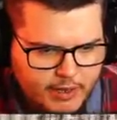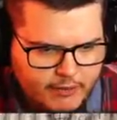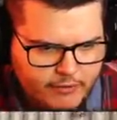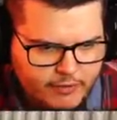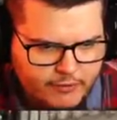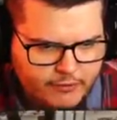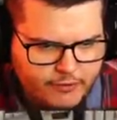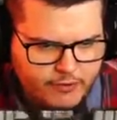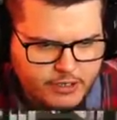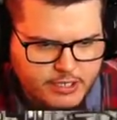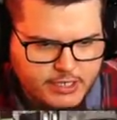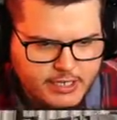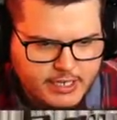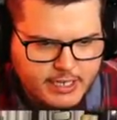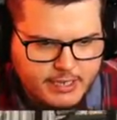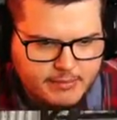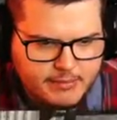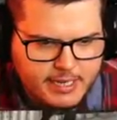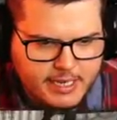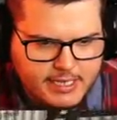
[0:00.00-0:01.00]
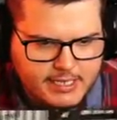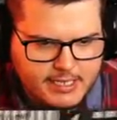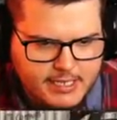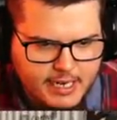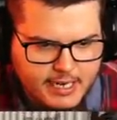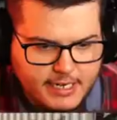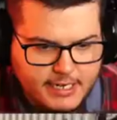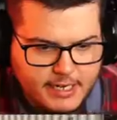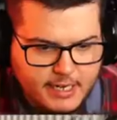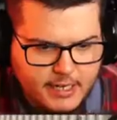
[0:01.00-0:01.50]
have our first team that
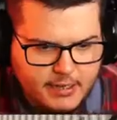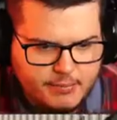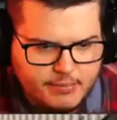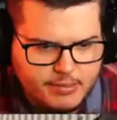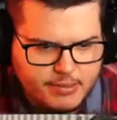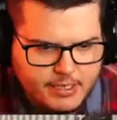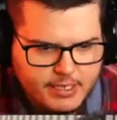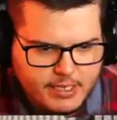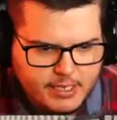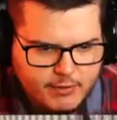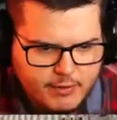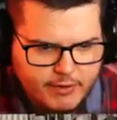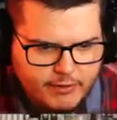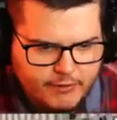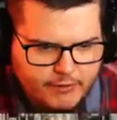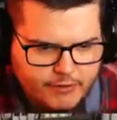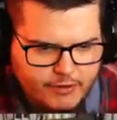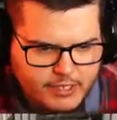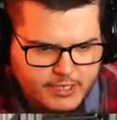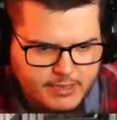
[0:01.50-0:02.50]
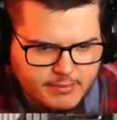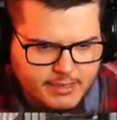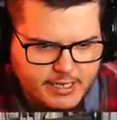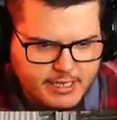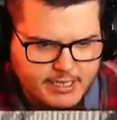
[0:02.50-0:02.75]
signed up. We have our first team that